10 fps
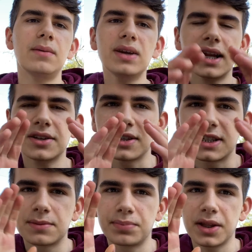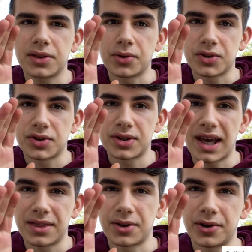then we could actually split
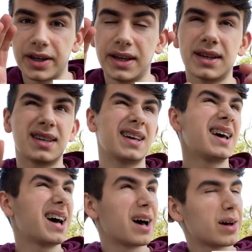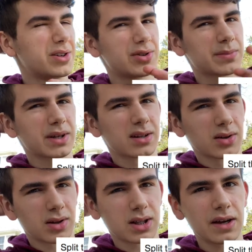that 30 and do something a
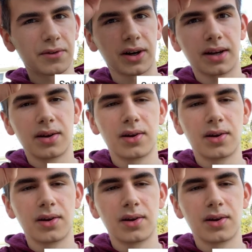little clever.